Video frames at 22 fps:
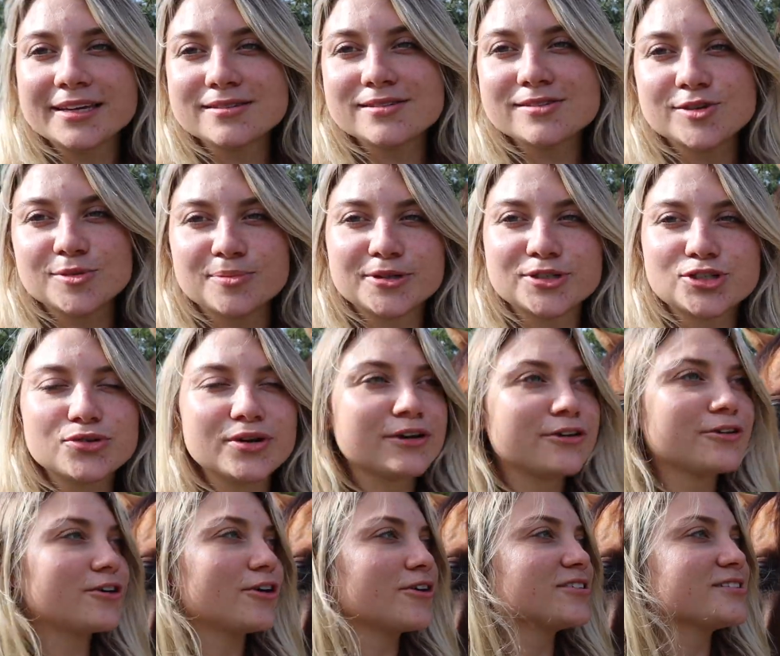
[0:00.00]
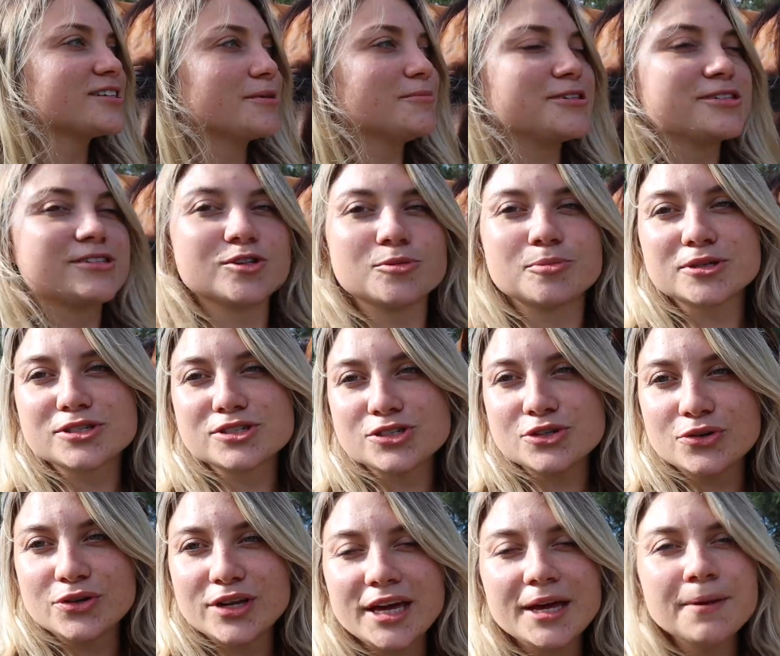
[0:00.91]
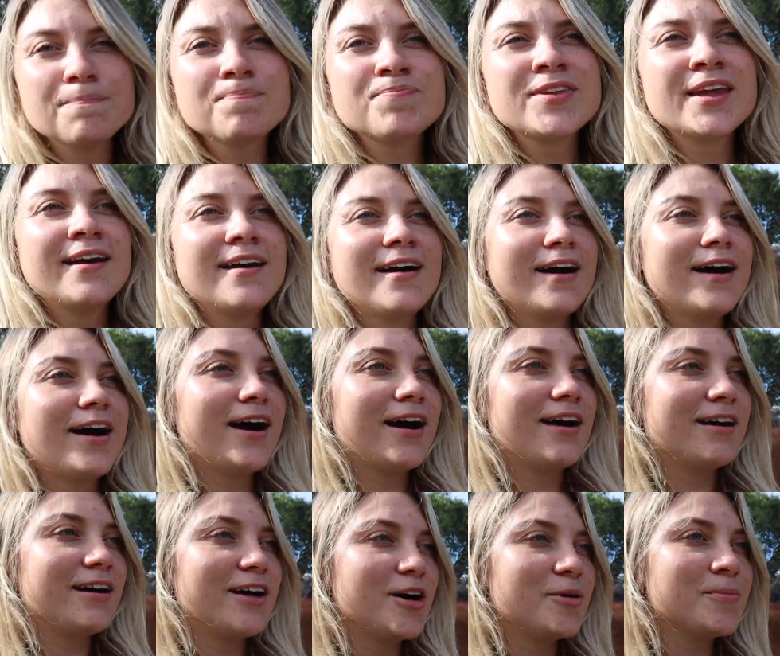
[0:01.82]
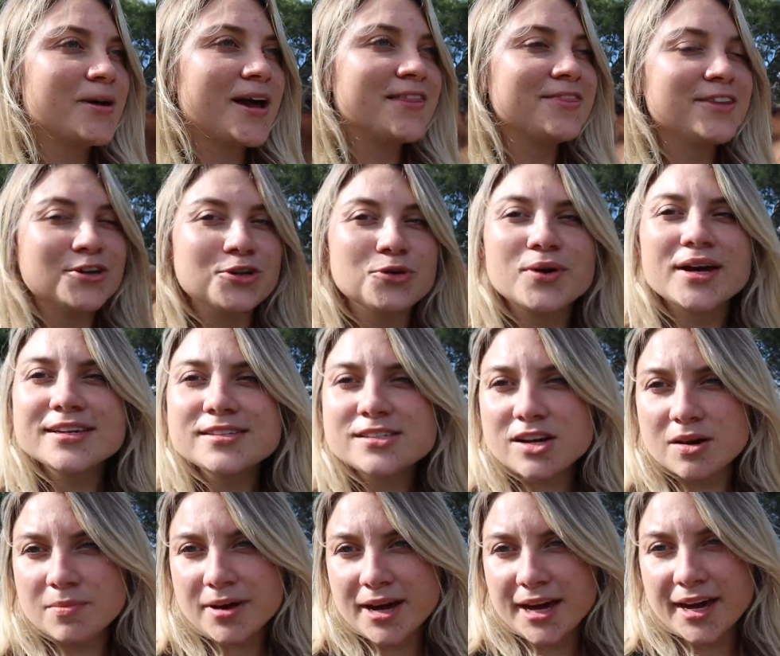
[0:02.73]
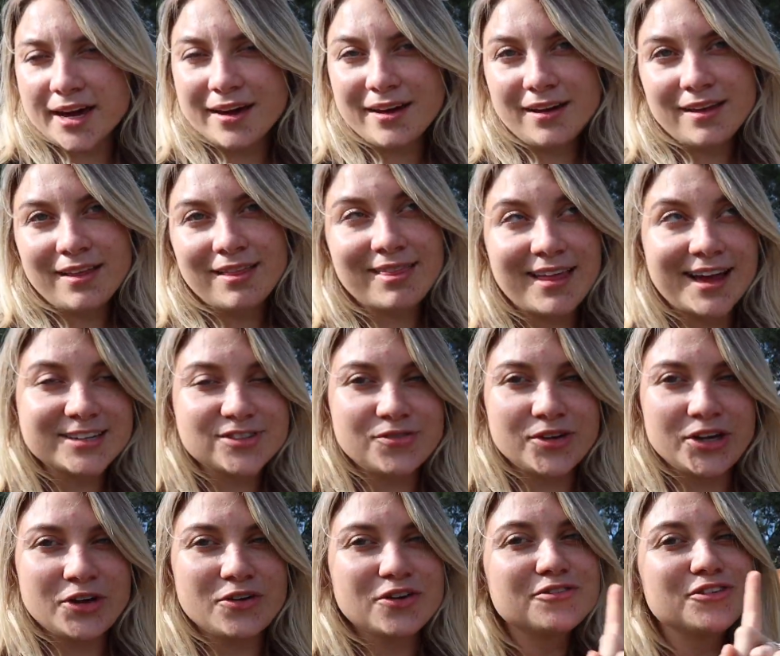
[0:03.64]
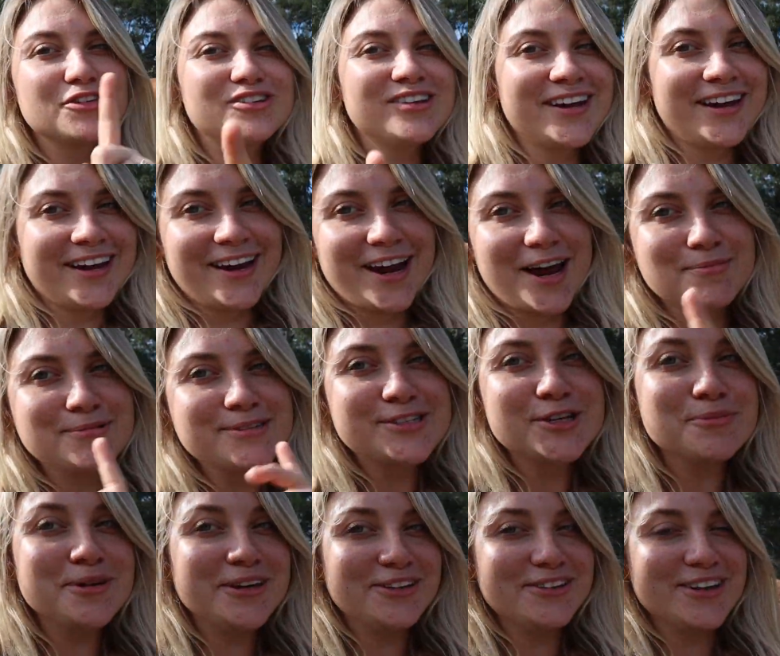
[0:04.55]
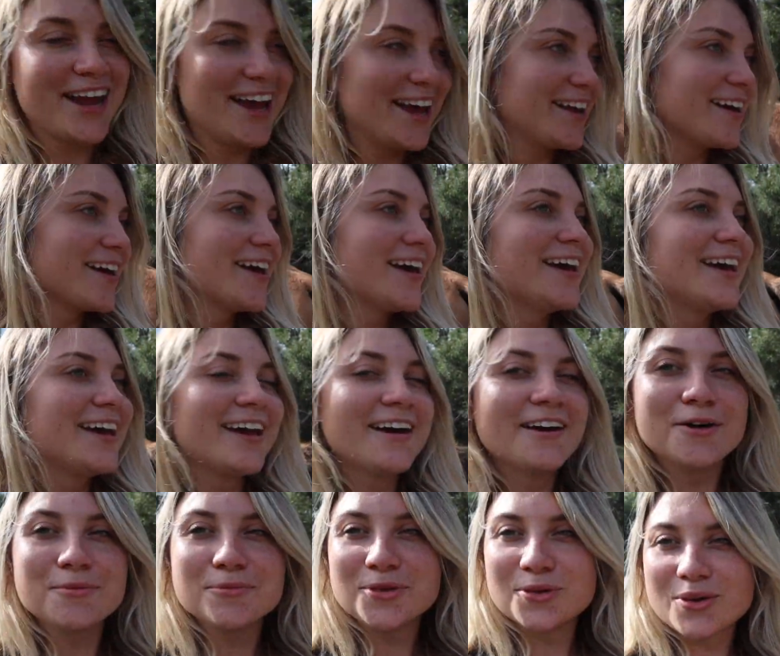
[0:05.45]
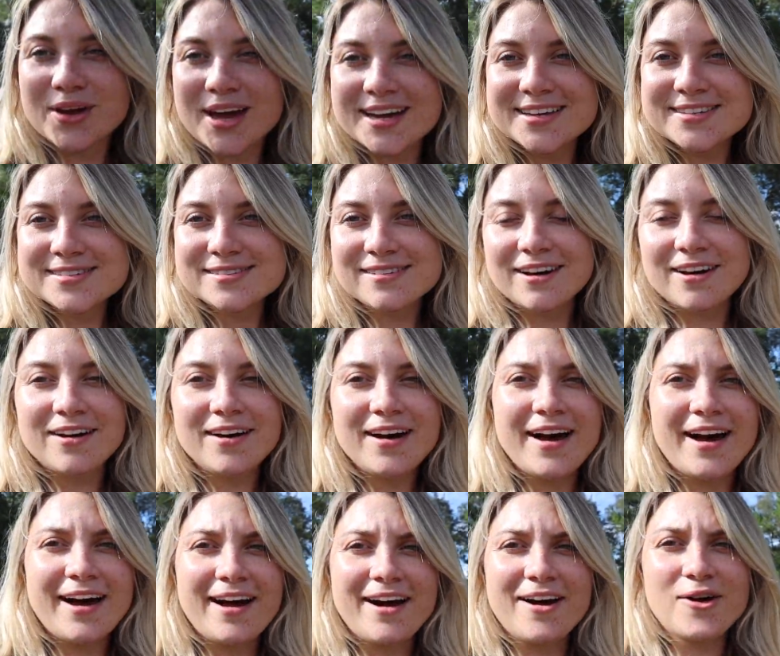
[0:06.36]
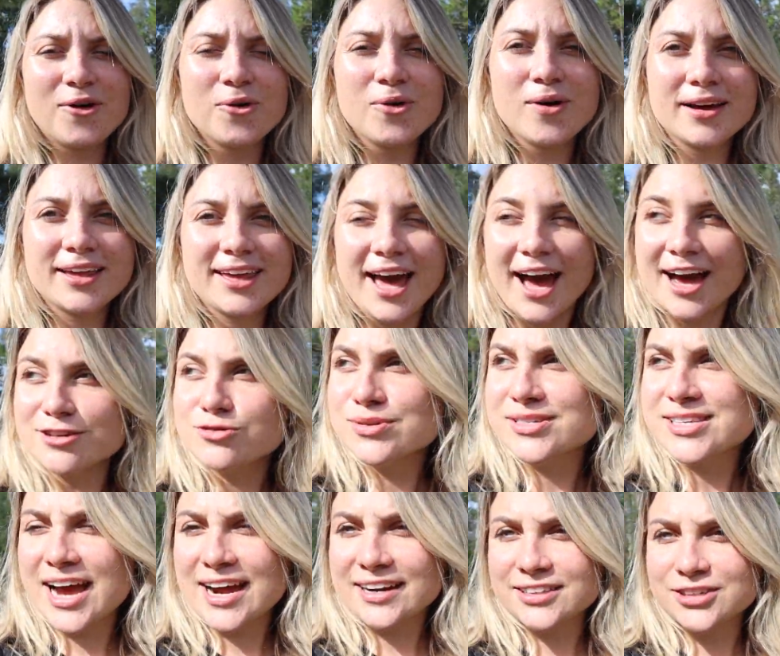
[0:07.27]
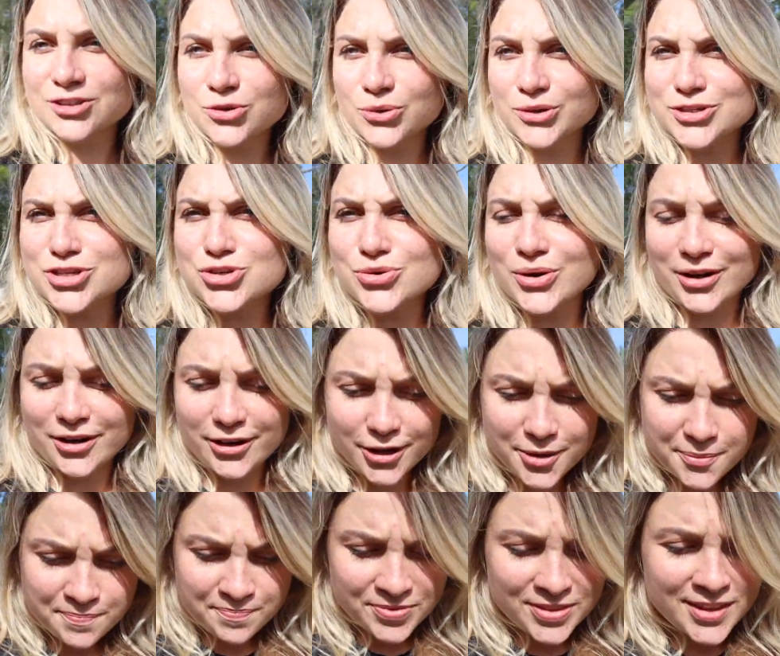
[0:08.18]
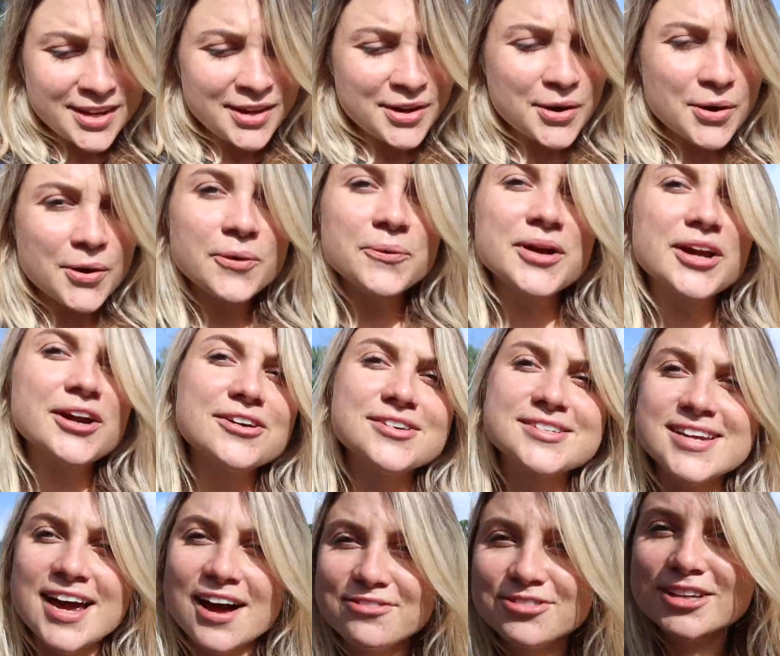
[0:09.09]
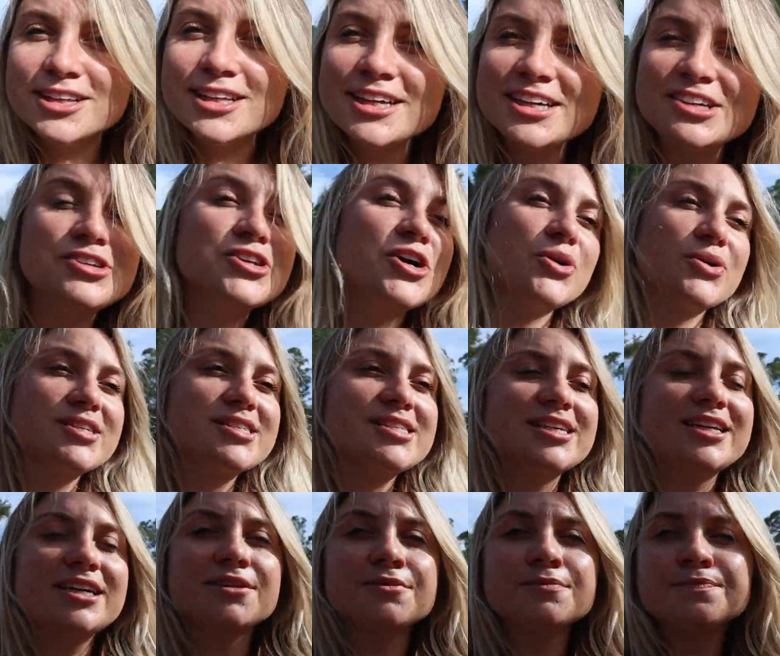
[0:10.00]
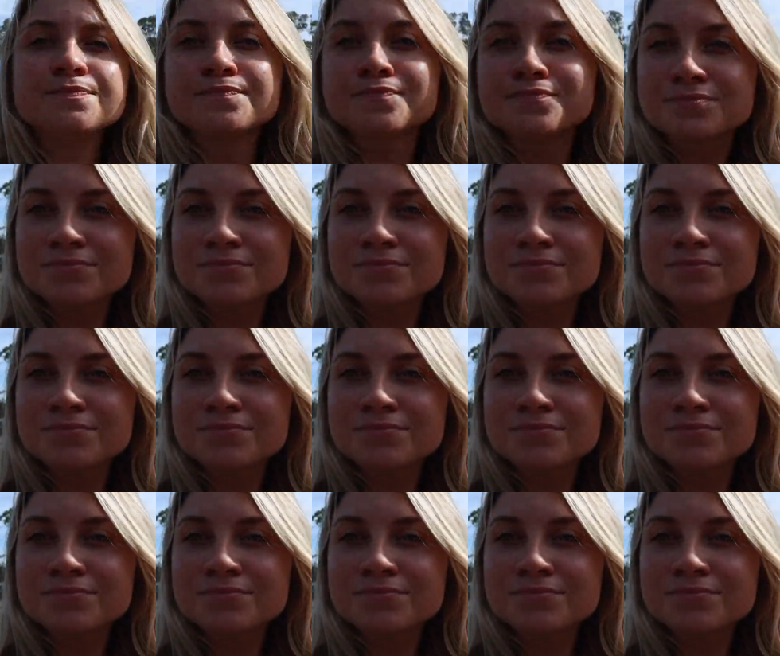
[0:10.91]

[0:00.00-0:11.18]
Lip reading: He's super triggered all the time. He's super snooty. And then you guys saw my last video. If you didn't, I'm assuming you did. You guys saw how Cash was acting towards Trigger. We are definitely noticing